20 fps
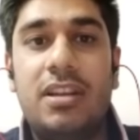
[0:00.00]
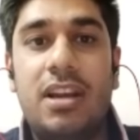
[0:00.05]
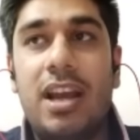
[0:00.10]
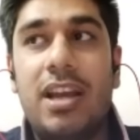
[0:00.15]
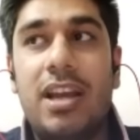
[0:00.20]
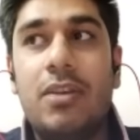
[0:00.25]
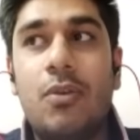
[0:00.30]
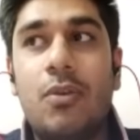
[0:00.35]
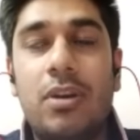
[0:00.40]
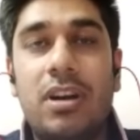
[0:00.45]

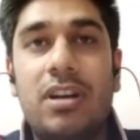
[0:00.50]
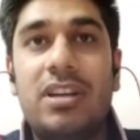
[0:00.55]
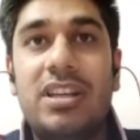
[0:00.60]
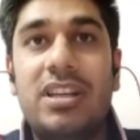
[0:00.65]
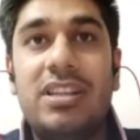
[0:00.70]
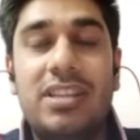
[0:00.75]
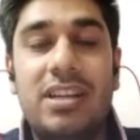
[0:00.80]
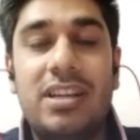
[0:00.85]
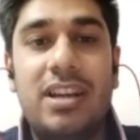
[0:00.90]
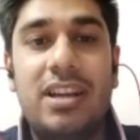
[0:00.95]
I got a
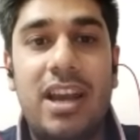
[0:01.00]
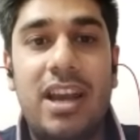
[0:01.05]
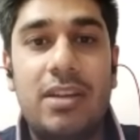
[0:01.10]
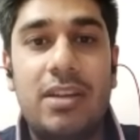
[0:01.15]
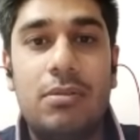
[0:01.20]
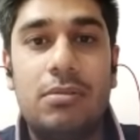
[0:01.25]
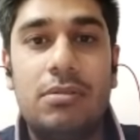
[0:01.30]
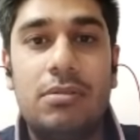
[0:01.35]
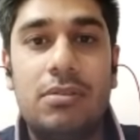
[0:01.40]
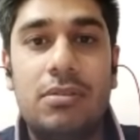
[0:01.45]
decent hike
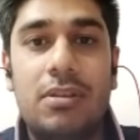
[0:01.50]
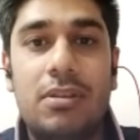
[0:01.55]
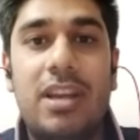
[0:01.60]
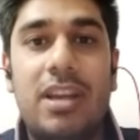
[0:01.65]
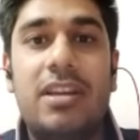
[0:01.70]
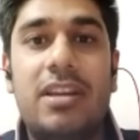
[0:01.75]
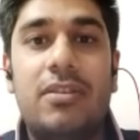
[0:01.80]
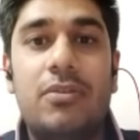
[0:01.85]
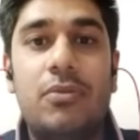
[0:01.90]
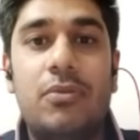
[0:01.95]
also,
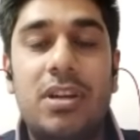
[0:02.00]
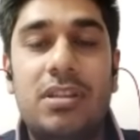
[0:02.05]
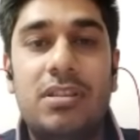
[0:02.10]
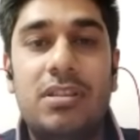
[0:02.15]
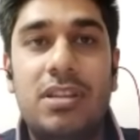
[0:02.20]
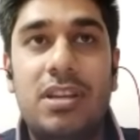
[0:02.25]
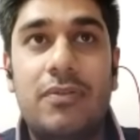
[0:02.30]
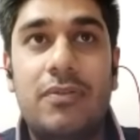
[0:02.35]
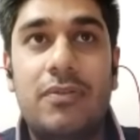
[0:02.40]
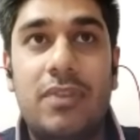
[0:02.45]
like you can
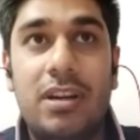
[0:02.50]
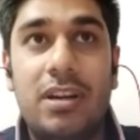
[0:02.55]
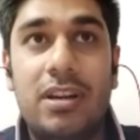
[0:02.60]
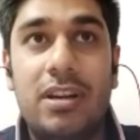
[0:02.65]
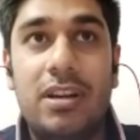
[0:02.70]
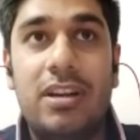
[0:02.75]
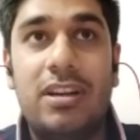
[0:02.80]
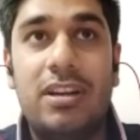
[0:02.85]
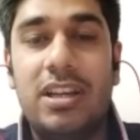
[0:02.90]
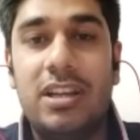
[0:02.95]
say
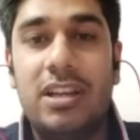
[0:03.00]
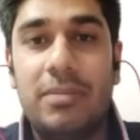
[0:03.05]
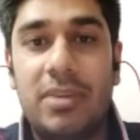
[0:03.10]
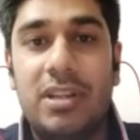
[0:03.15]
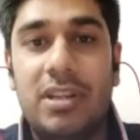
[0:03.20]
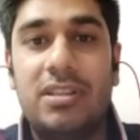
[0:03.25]
130%